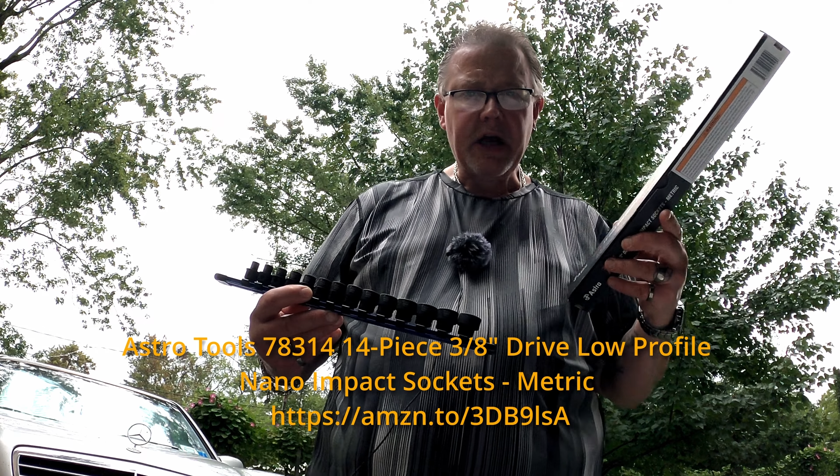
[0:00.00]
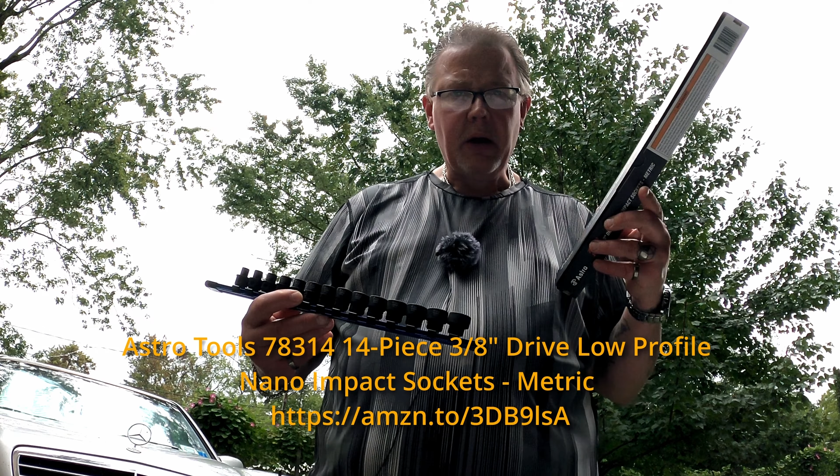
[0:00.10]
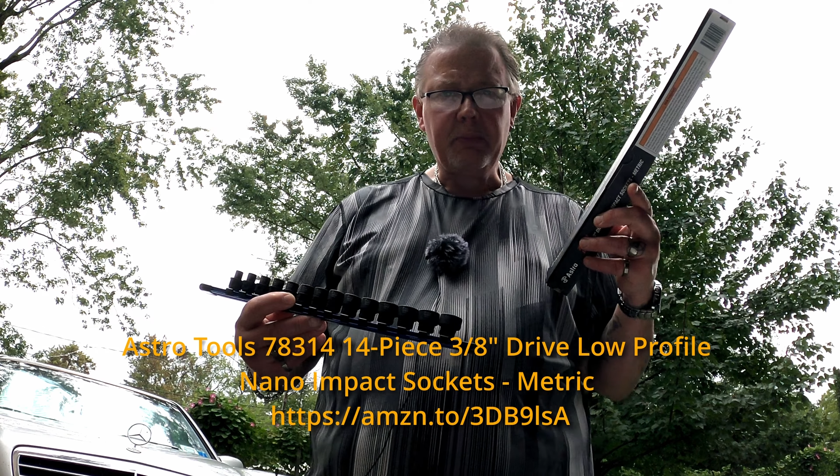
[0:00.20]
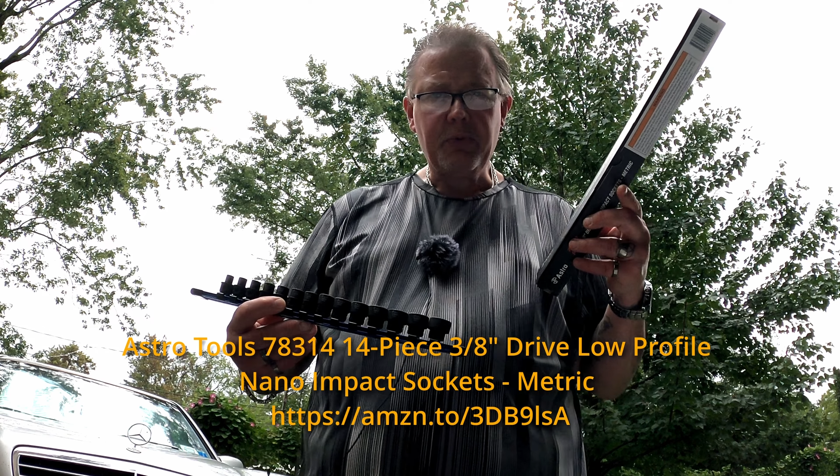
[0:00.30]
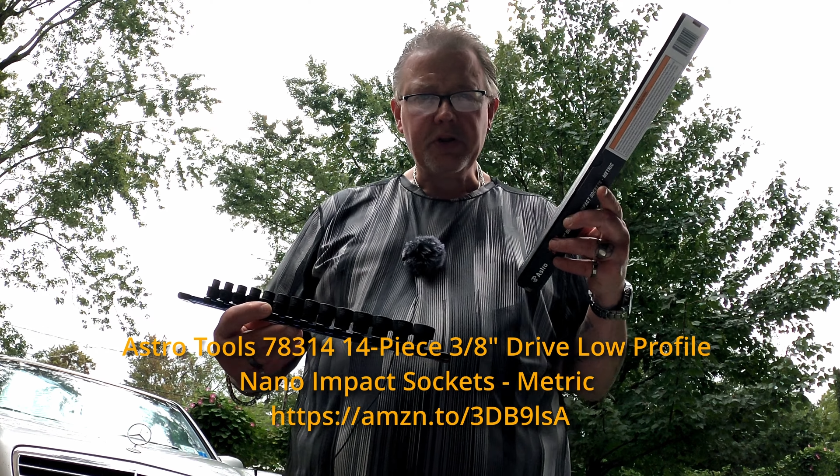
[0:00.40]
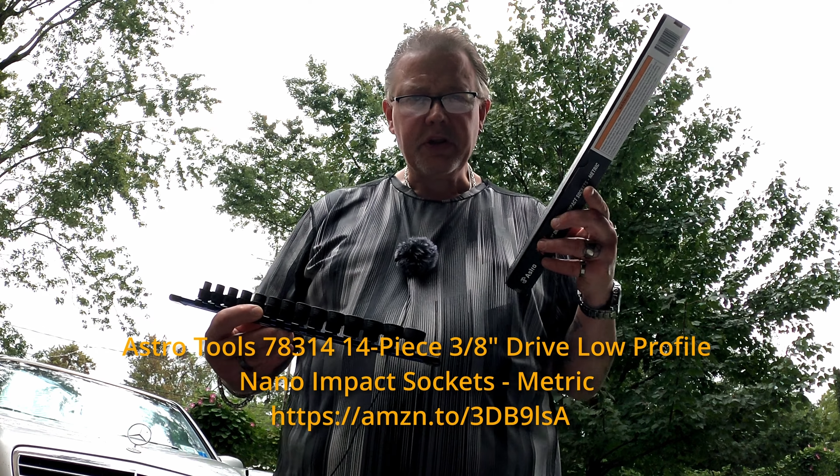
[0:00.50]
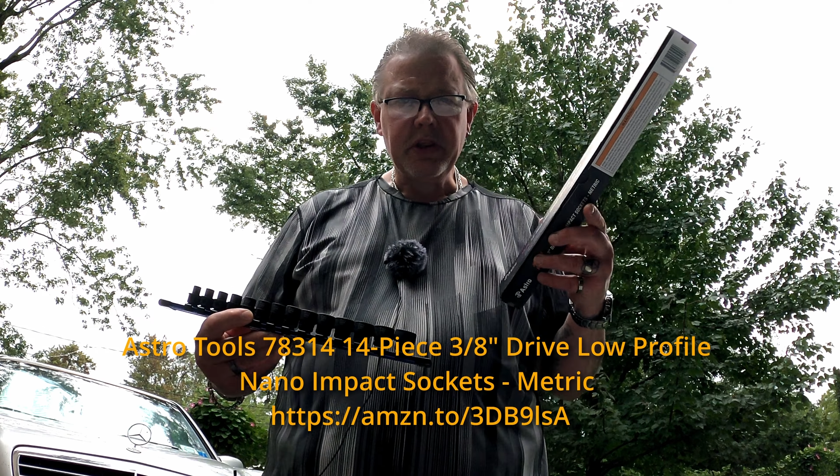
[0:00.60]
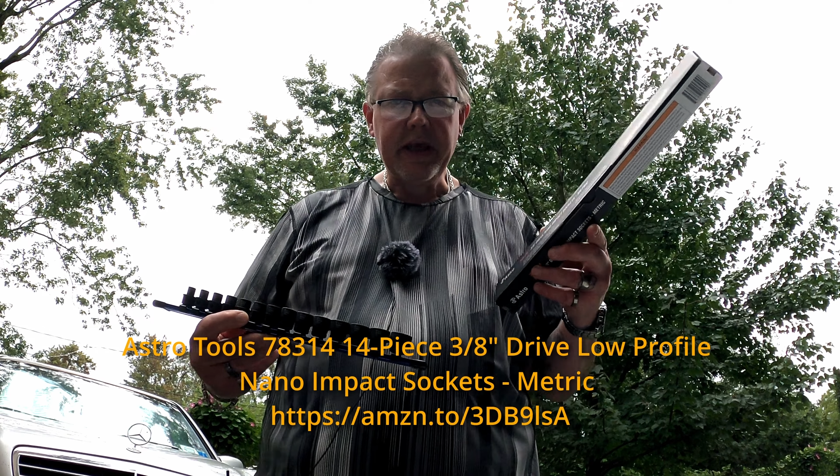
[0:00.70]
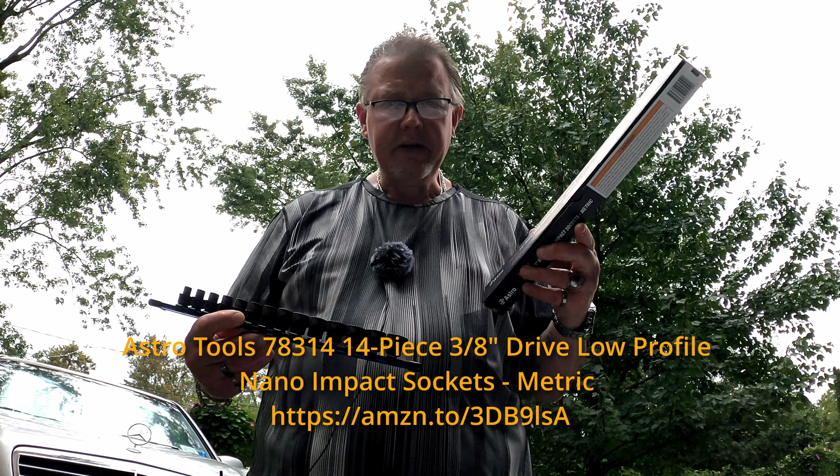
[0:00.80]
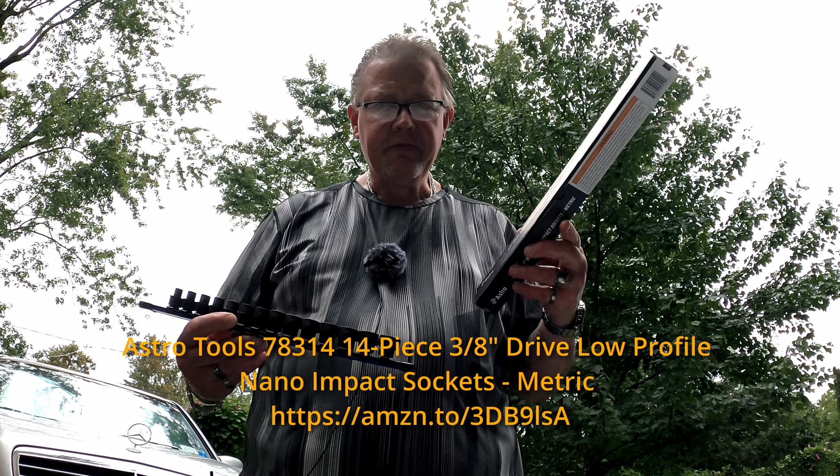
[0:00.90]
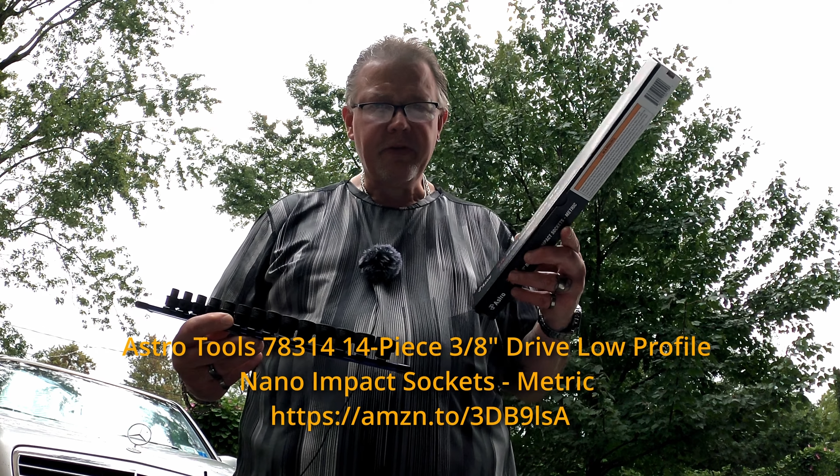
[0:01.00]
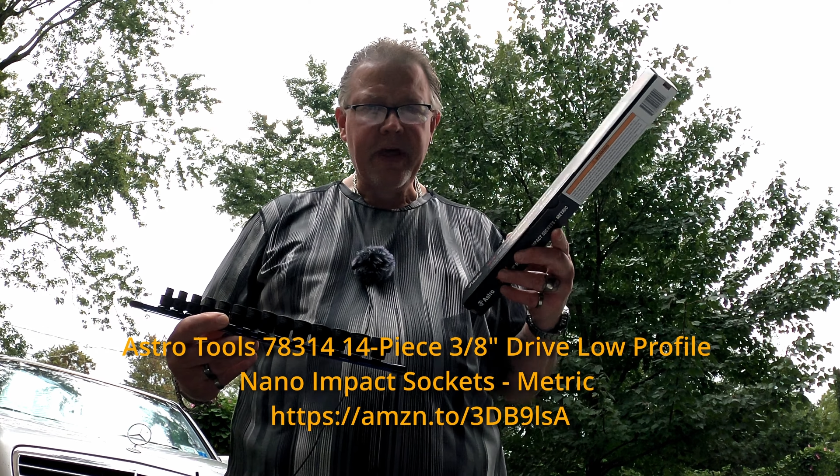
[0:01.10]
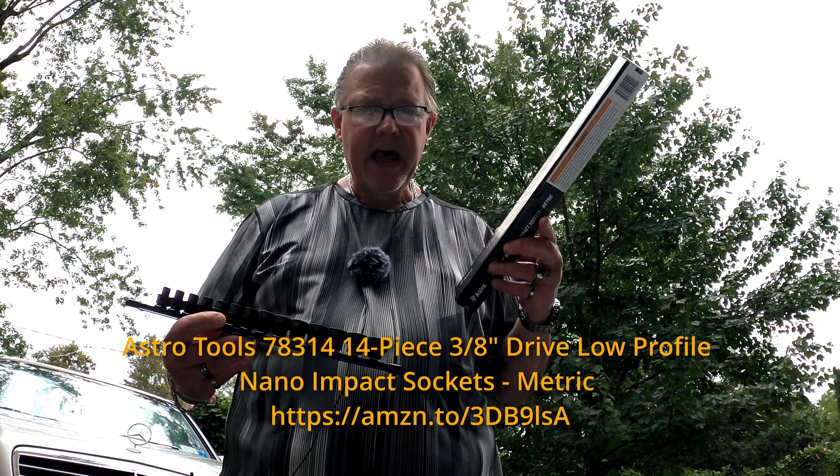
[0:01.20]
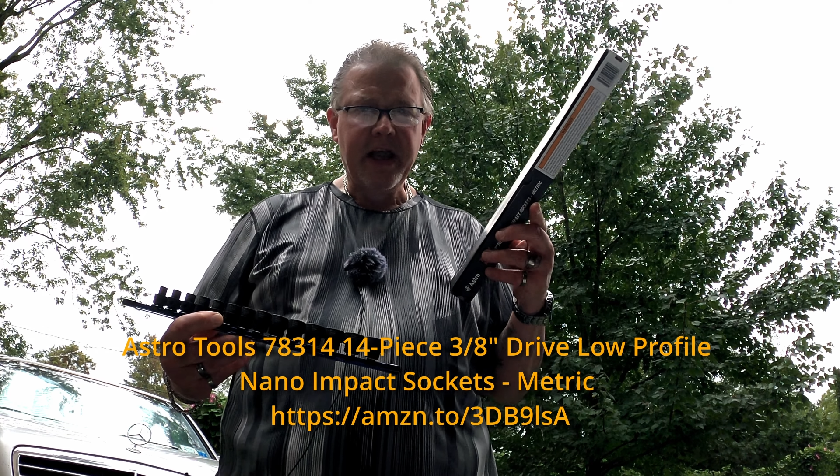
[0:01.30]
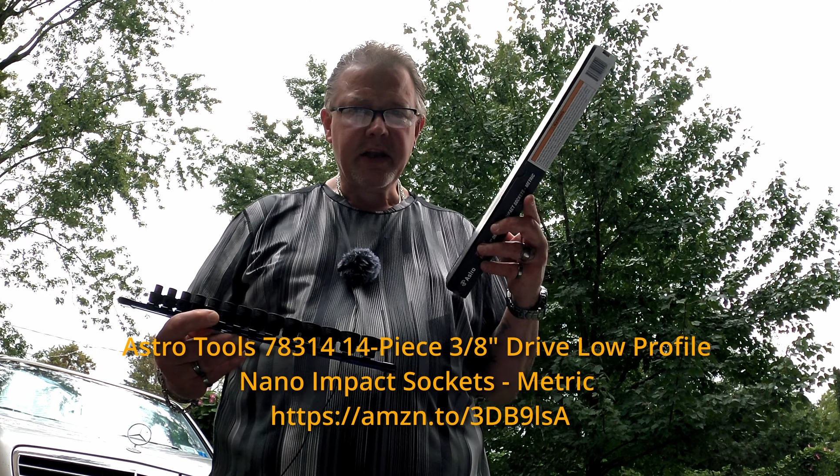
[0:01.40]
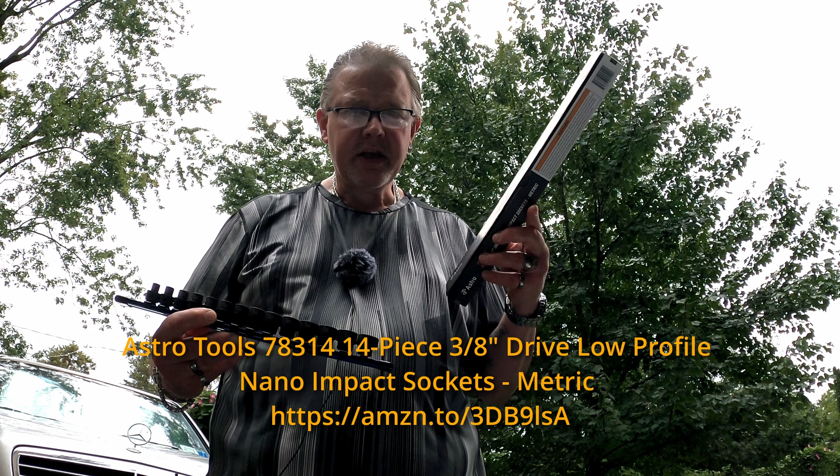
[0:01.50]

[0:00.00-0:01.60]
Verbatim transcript: I'll put the link for that